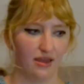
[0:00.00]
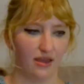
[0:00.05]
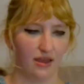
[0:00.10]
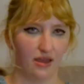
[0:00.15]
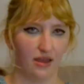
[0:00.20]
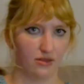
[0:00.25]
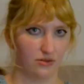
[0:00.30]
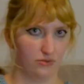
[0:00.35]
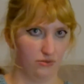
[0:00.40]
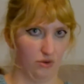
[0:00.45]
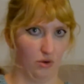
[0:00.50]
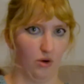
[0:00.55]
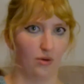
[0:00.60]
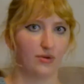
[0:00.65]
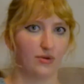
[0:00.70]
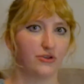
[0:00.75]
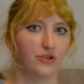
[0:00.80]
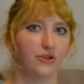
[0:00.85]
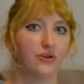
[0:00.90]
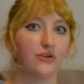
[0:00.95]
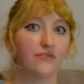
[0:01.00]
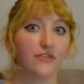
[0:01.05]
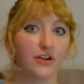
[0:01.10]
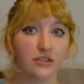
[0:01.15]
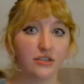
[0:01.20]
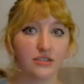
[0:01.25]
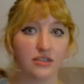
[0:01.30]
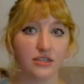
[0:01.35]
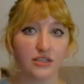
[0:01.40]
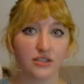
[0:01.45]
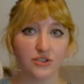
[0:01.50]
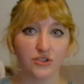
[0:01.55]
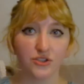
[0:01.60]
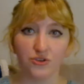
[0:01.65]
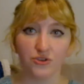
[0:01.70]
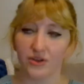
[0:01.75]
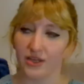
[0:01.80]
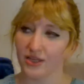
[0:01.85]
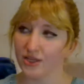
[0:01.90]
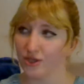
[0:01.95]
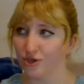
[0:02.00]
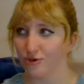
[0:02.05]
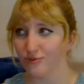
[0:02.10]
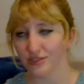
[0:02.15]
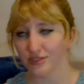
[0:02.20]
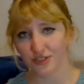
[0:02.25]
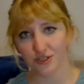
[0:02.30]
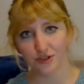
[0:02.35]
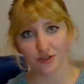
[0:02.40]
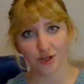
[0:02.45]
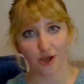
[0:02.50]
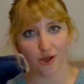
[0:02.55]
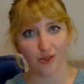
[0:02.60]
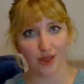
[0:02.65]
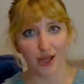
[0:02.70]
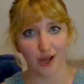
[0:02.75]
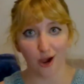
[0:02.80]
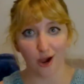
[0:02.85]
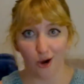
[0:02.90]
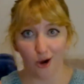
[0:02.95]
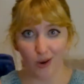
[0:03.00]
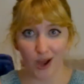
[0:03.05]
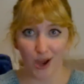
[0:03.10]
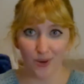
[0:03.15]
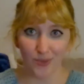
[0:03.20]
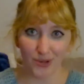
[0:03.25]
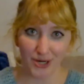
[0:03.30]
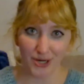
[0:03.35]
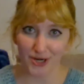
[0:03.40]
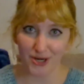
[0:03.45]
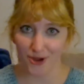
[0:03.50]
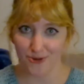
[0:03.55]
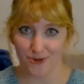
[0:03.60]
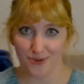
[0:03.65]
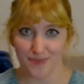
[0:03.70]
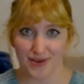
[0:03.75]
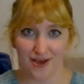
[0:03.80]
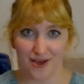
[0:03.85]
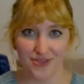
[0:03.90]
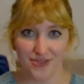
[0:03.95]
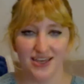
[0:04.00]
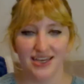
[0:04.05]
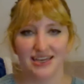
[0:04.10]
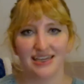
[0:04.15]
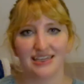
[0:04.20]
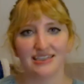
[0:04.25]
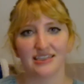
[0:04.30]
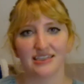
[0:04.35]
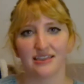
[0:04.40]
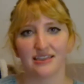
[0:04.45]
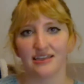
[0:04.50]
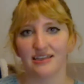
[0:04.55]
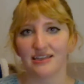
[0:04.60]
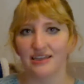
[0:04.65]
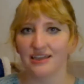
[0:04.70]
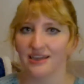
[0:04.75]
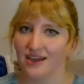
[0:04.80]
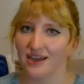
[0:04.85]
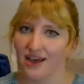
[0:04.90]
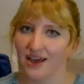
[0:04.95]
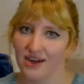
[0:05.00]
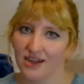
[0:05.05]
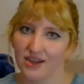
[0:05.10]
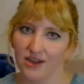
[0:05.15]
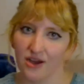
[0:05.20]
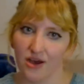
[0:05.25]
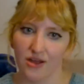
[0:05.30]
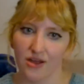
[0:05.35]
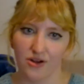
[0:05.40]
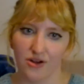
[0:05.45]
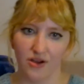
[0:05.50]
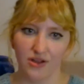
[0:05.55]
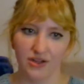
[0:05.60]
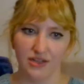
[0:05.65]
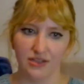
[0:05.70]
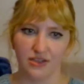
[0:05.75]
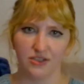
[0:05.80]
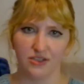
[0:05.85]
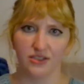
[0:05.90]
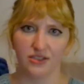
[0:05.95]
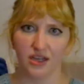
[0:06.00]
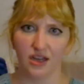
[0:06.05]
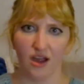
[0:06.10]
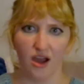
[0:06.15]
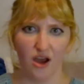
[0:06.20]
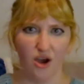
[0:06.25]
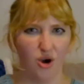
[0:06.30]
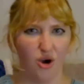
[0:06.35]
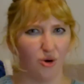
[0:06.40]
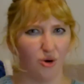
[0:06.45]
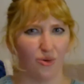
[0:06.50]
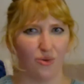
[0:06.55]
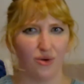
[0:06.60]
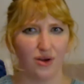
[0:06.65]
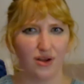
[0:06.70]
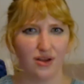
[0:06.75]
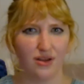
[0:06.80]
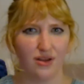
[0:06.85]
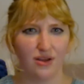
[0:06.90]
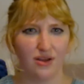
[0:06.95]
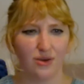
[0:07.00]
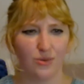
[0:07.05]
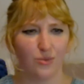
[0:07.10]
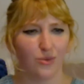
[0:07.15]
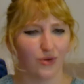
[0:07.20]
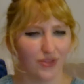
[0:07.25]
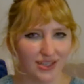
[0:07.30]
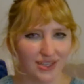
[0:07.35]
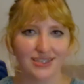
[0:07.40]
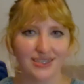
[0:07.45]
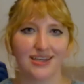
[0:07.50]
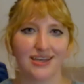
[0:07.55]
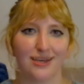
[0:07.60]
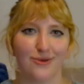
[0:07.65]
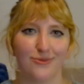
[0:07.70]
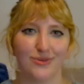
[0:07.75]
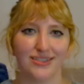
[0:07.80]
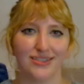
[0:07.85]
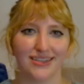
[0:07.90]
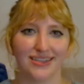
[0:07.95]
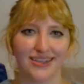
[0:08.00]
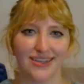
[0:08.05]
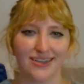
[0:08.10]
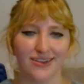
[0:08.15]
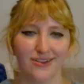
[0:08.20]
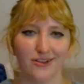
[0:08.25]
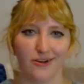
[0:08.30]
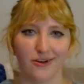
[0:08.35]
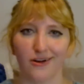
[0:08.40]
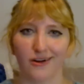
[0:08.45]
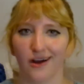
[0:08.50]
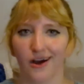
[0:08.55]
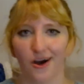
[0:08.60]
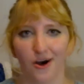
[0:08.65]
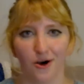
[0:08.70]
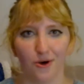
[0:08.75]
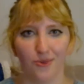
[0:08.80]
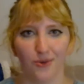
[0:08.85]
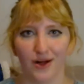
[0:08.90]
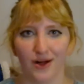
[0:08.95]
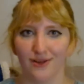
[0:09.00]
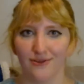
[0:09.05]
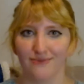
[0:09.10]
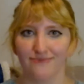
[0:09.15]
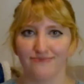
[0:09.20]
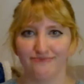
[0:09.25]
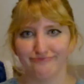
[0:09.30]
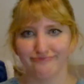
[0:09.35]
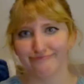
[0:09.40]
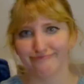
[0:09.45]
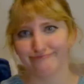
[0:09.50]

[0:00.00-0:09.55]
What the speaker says: a normal university student who was, you know, like, oh, I want to know about this. And then he kind of got on and it was like, oh, well, this kid was the killer. Oh, well,